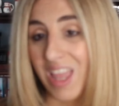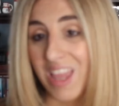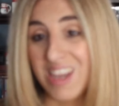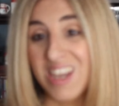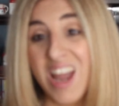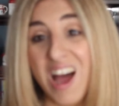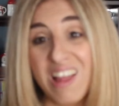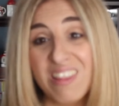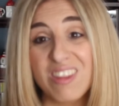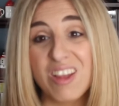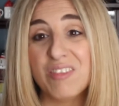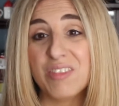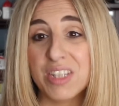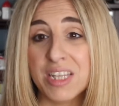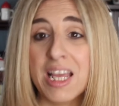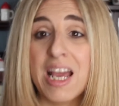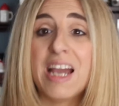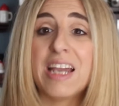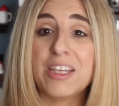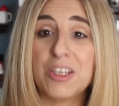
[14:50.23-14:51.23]
not loving
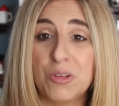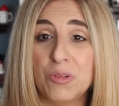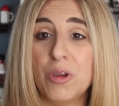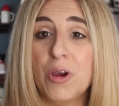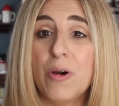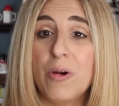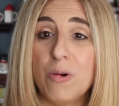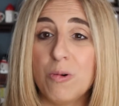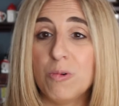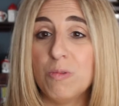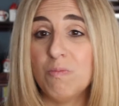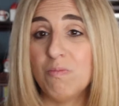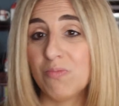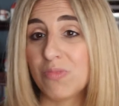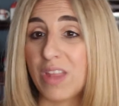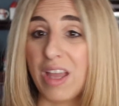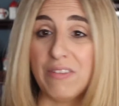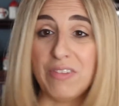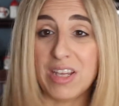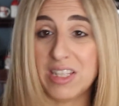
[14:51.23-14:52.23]
that. You know,
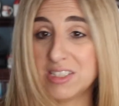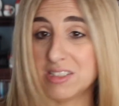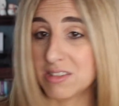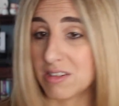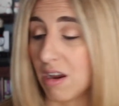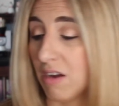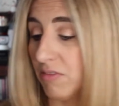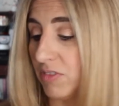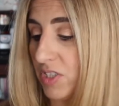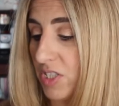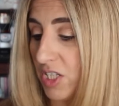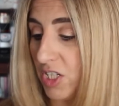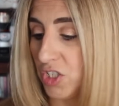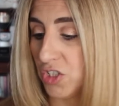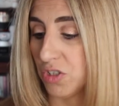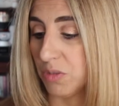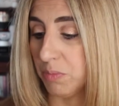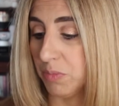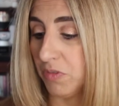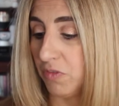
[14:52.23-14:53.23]
I've had this
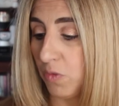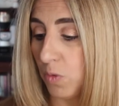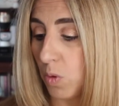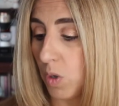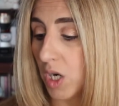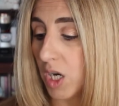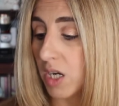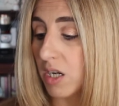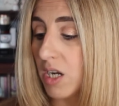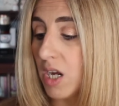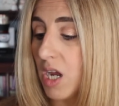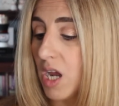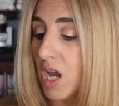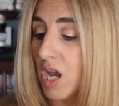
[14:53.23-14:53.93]
conversation before.